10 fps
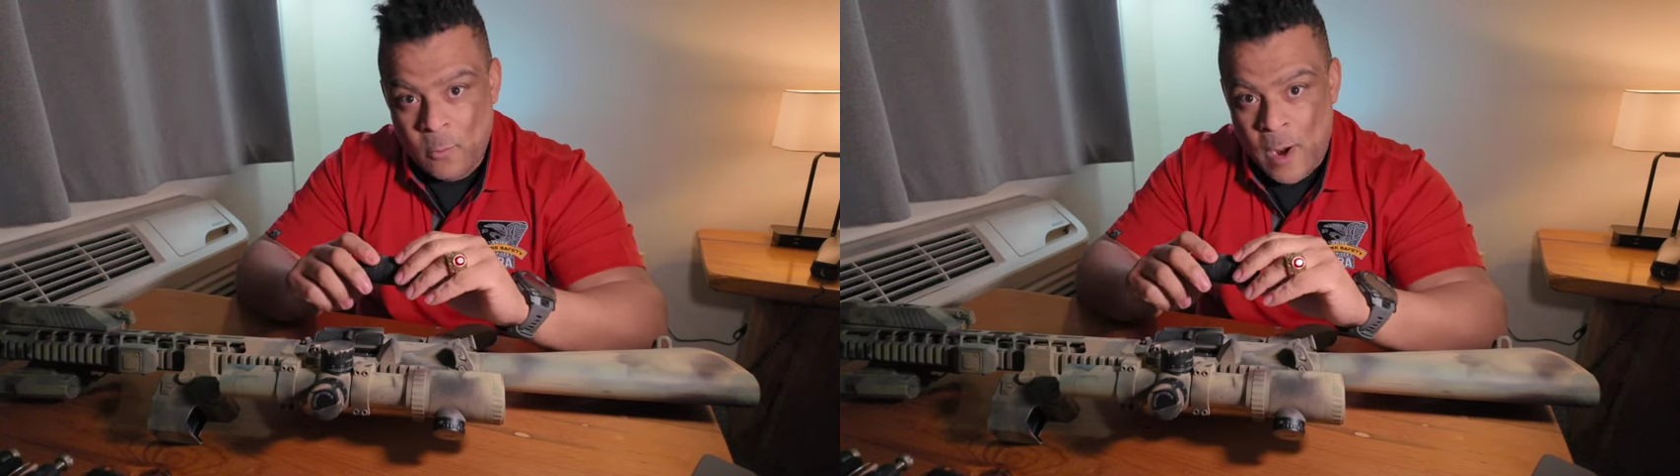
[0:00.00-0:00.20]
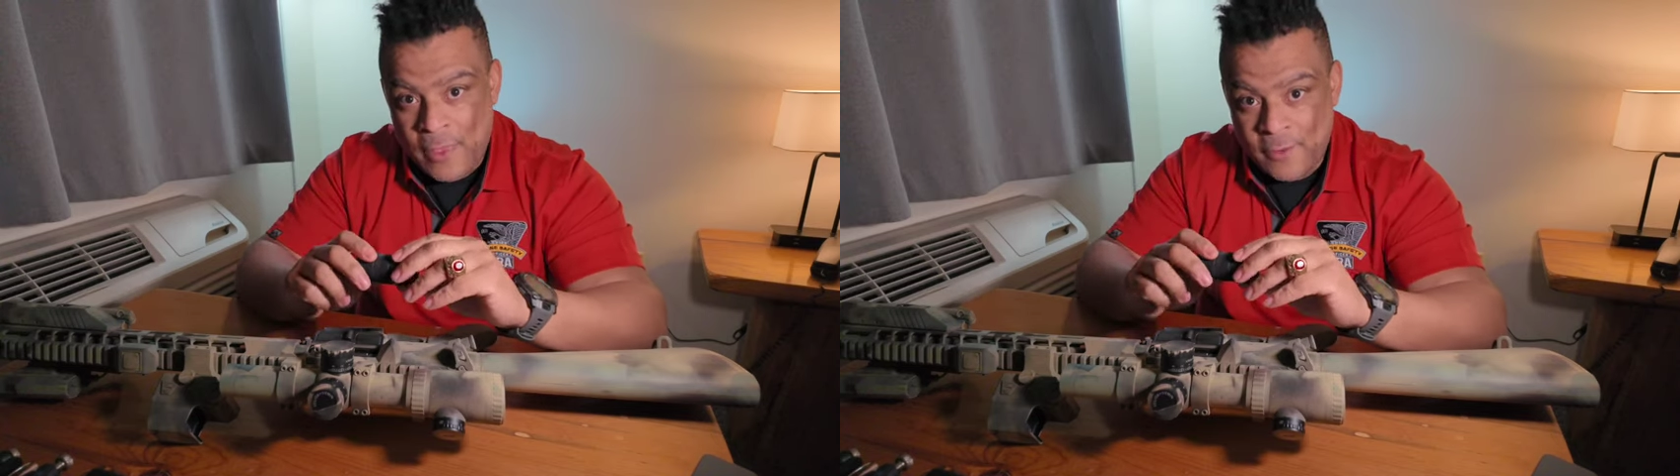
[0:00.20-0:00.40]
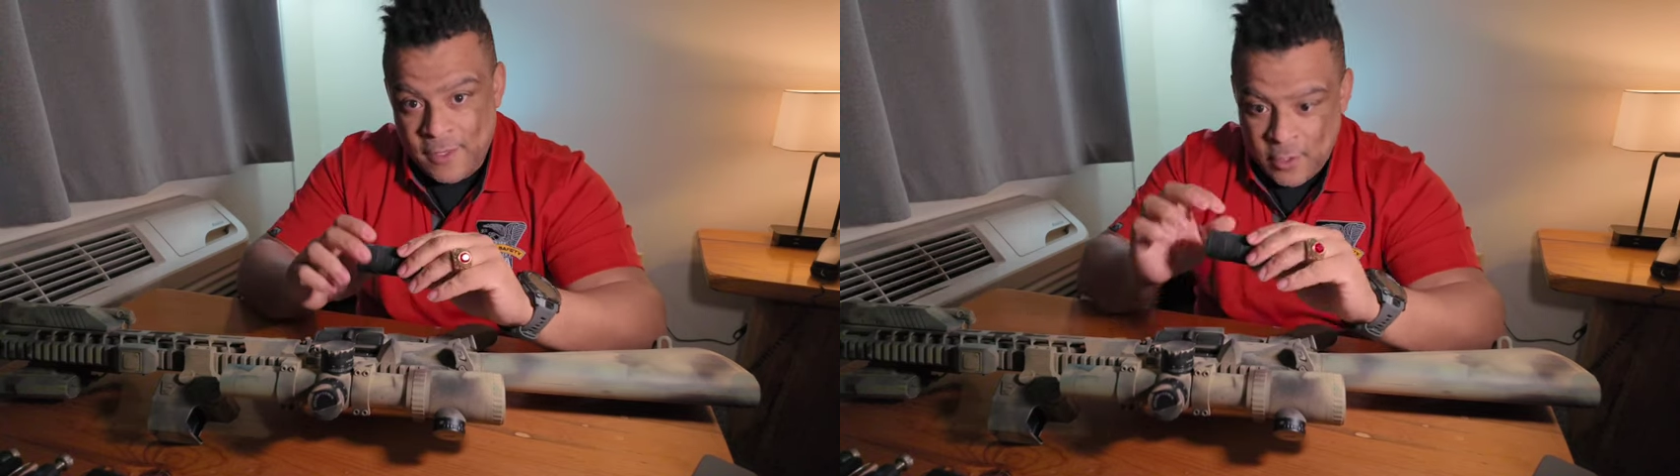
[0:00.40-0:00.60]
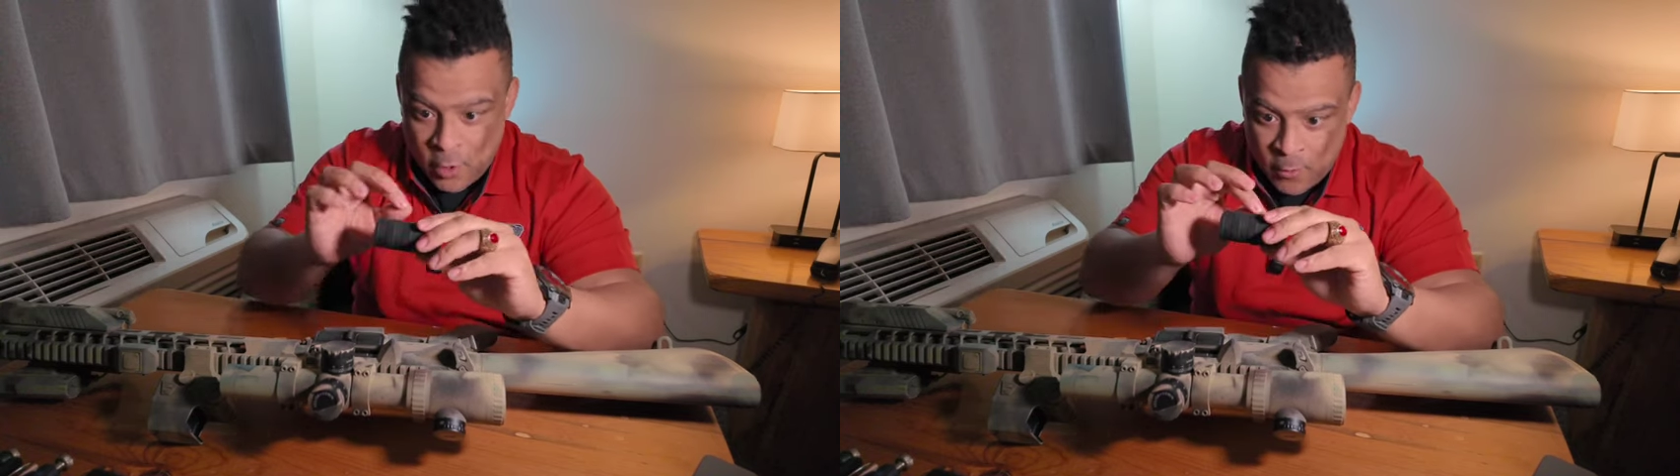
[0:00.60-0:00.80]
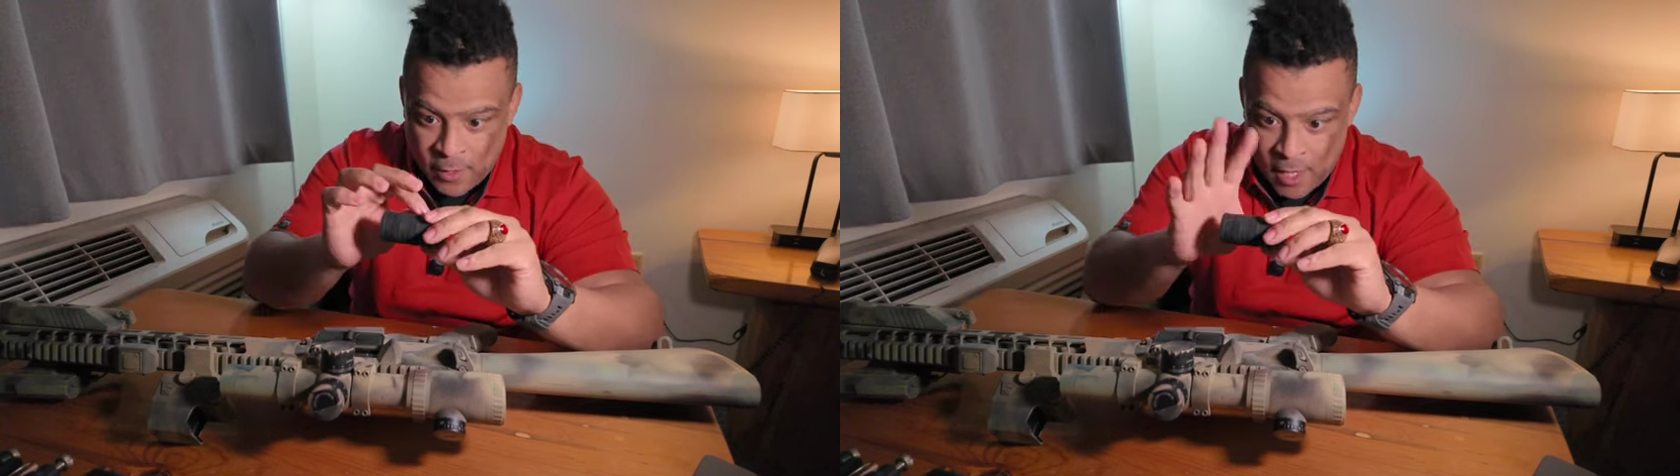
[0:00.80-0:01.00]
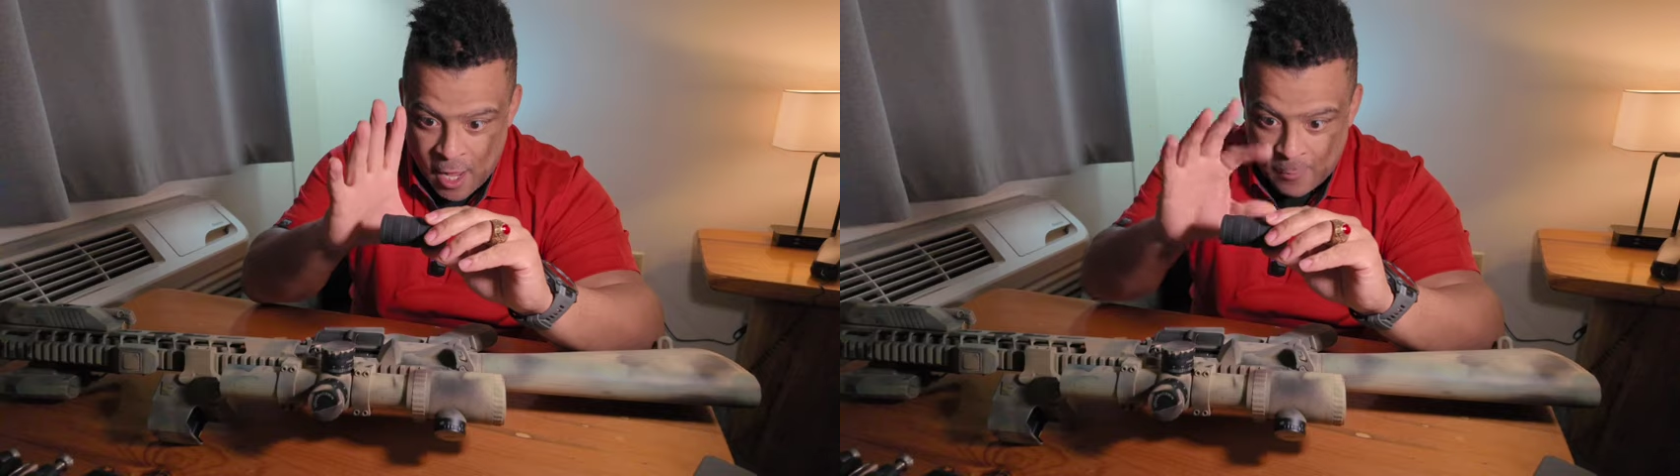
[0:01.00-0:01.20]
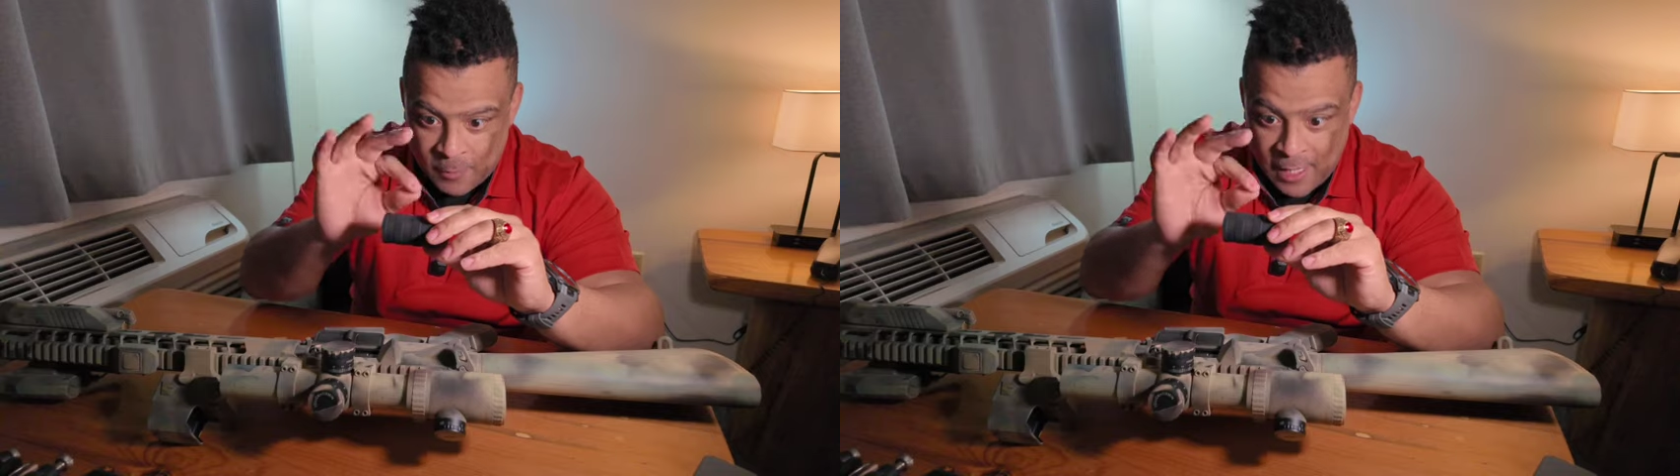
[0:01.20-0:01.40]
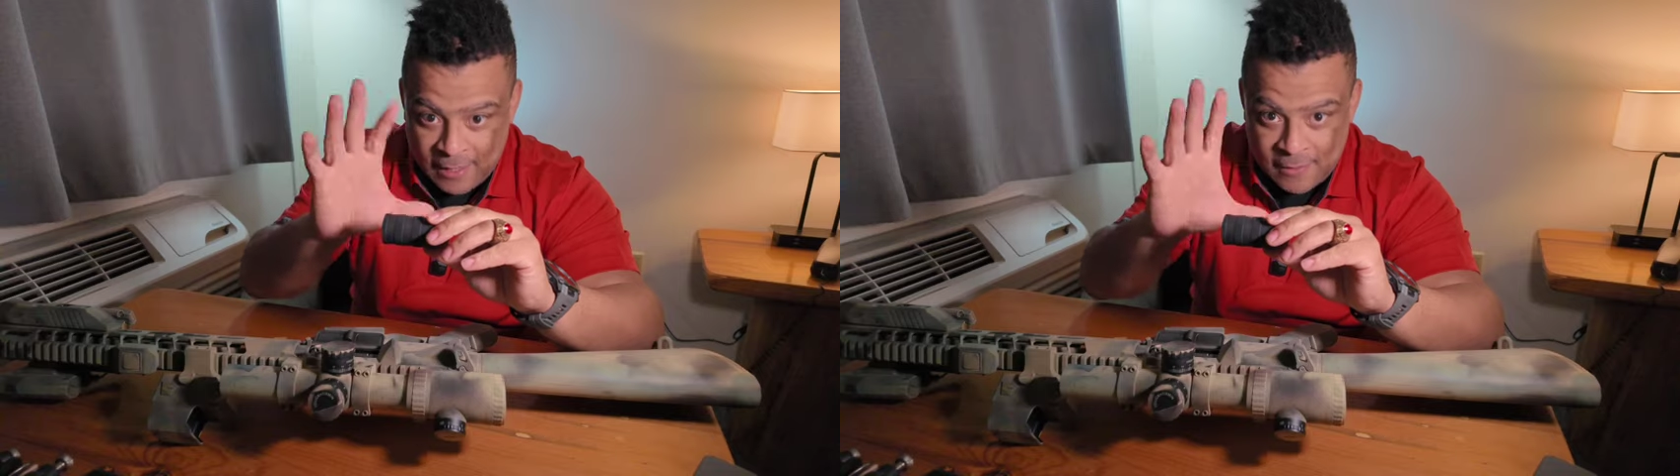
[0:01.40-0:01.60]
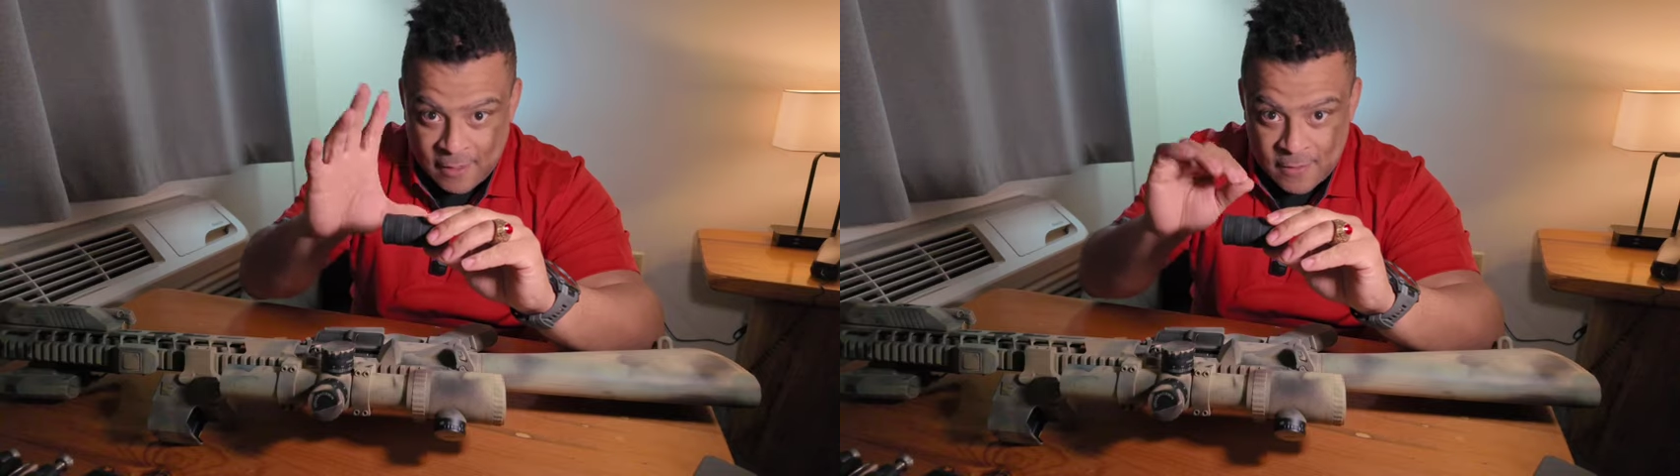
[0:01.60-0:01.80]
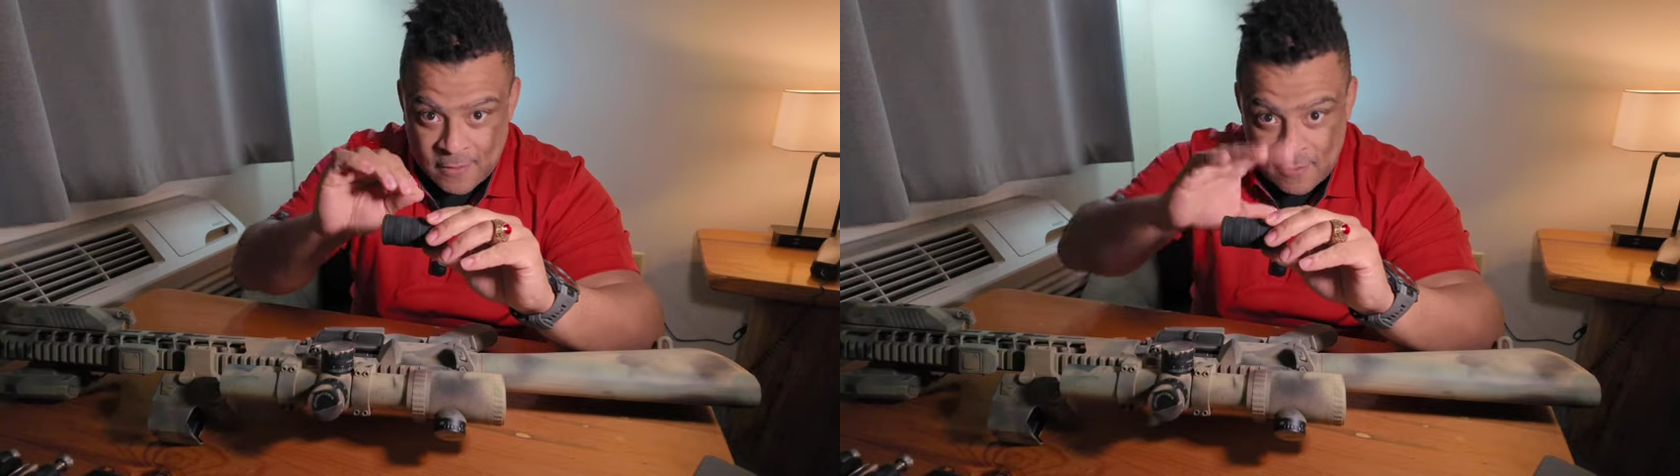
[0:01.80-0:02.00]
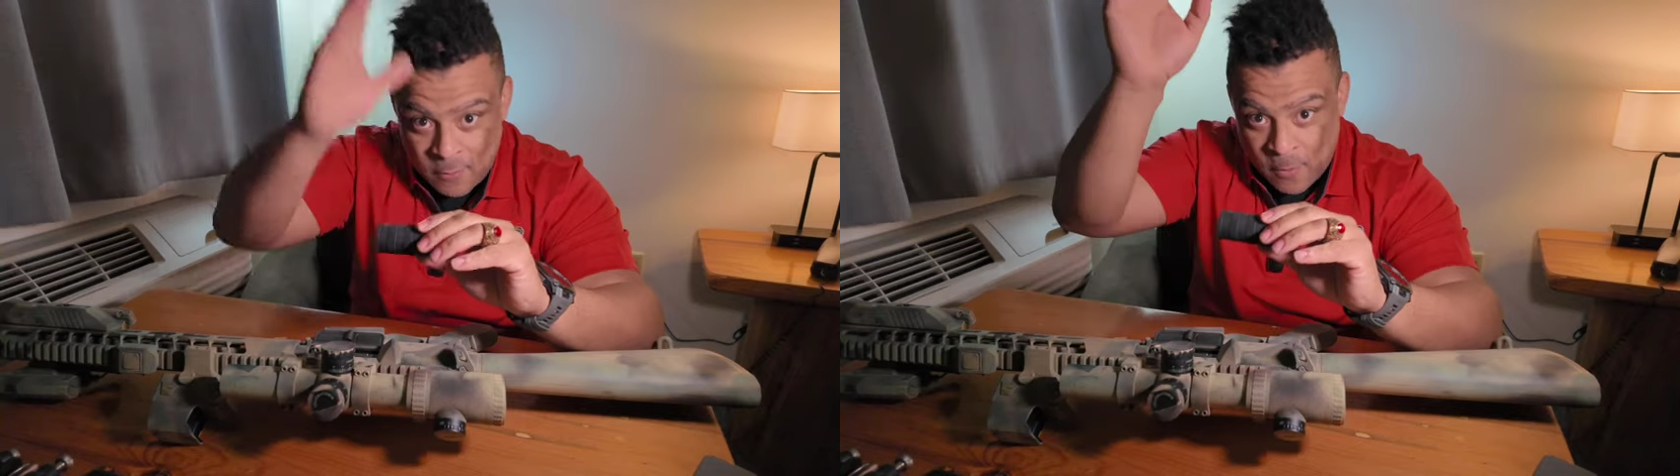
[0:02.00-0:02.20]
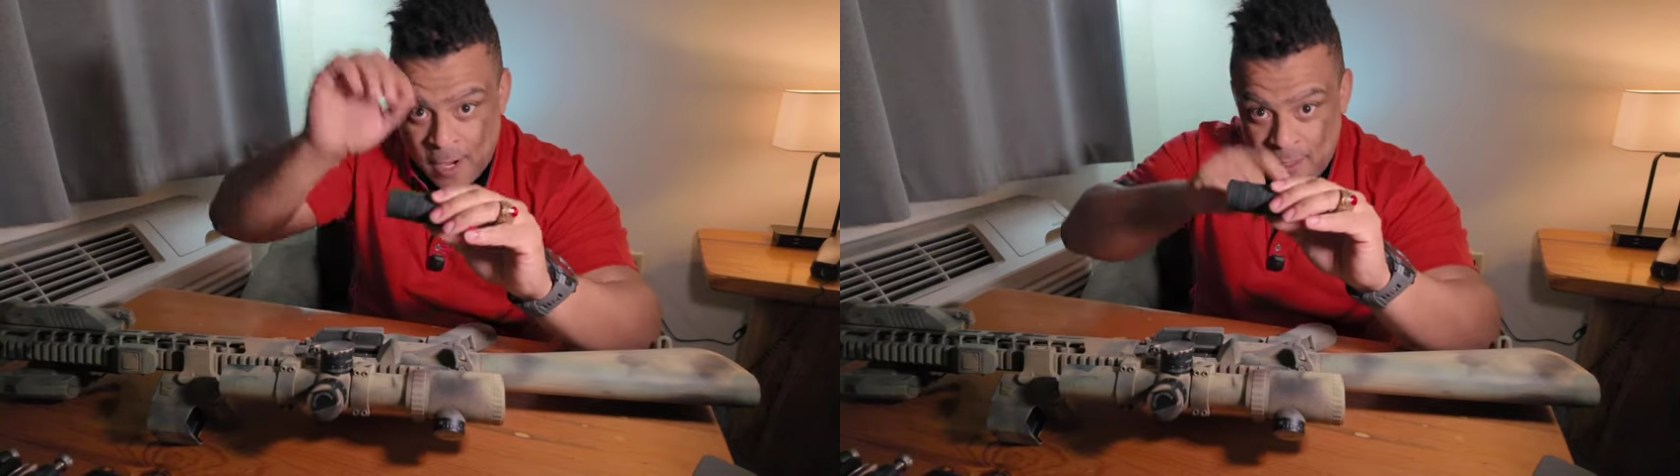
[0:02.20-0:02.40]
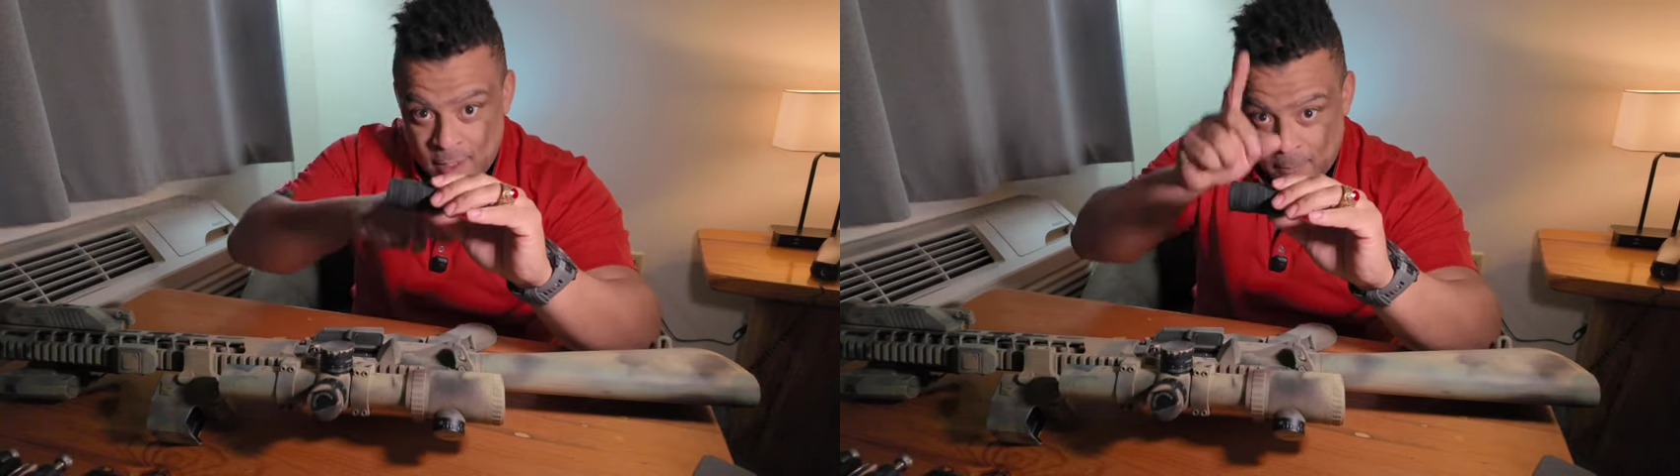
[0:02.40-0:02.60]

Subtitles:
rather than going up like this, right,